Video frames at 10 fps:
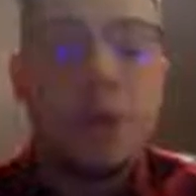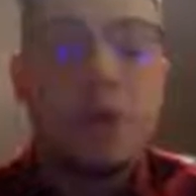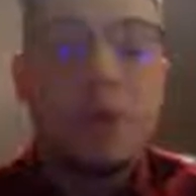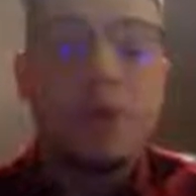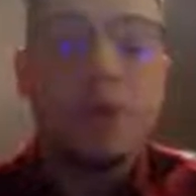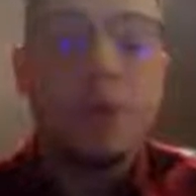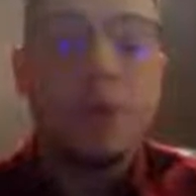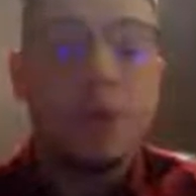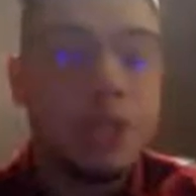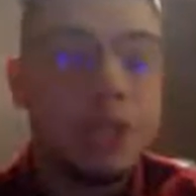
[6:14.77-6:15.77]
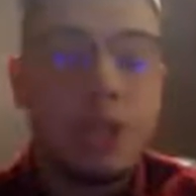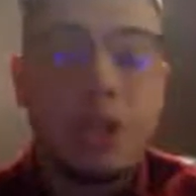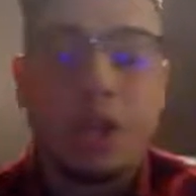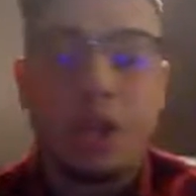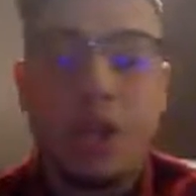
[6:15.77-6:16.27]
one of your
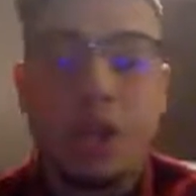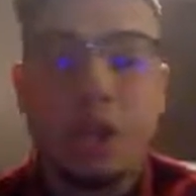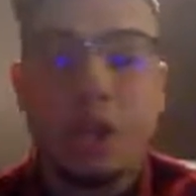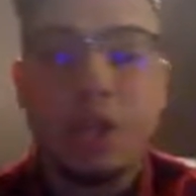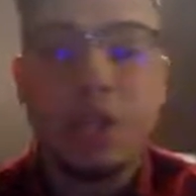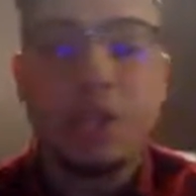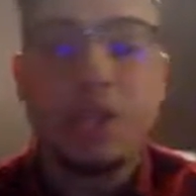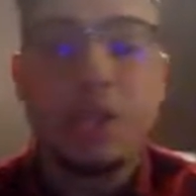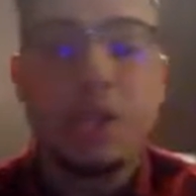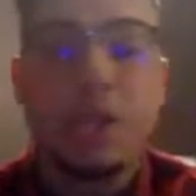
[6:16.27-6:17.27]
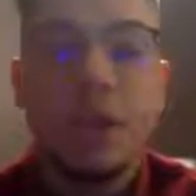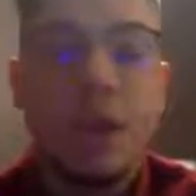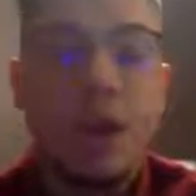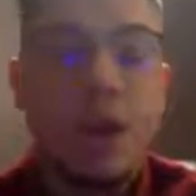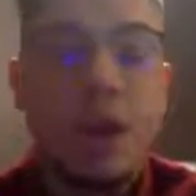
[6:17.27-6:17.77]
responsibilities as a treasurer is to
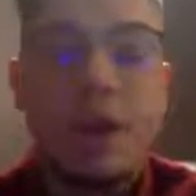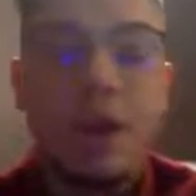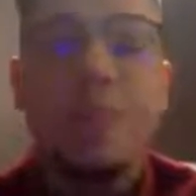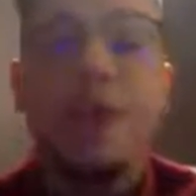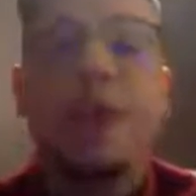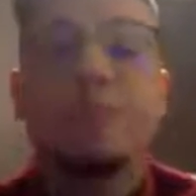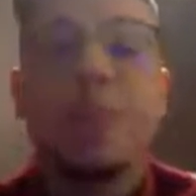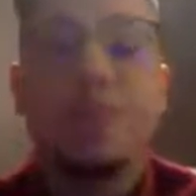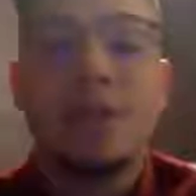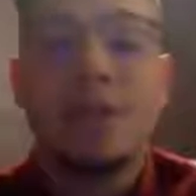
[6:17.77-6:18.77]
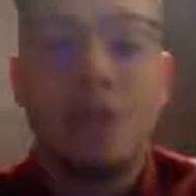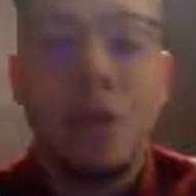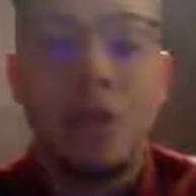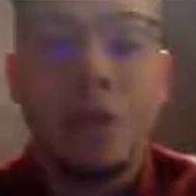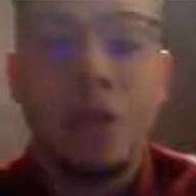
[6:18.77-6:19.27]
see your big expenses
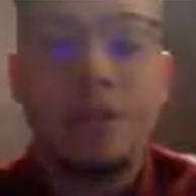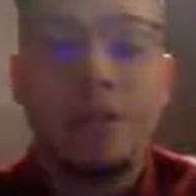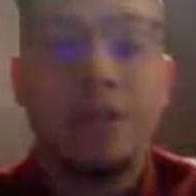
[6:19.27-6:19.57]
throughout the year. For